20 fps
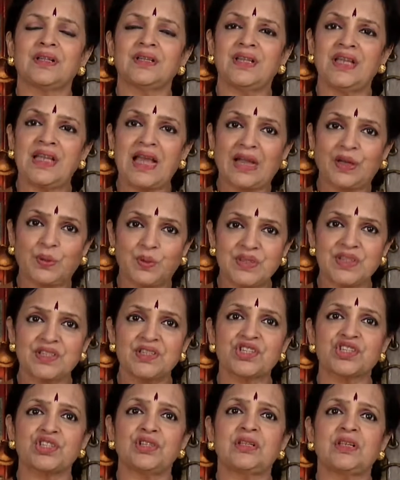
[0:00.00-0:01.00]
the
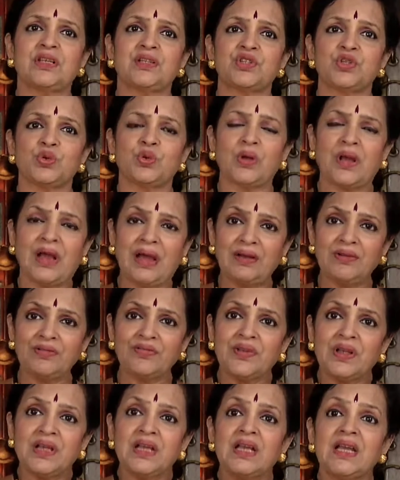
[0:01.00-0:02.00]
acquisition that you
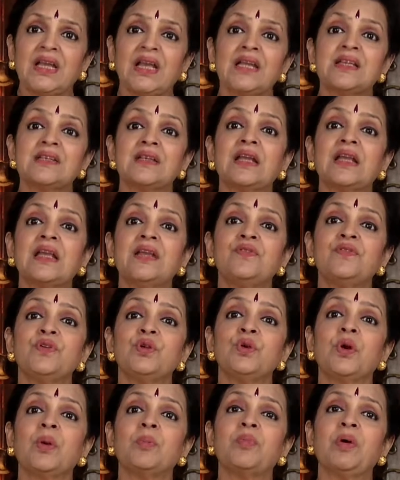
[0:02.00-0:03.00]
have, it will give
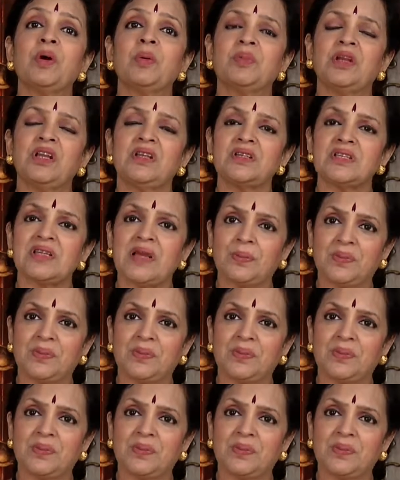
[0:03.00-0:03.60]
you a permanent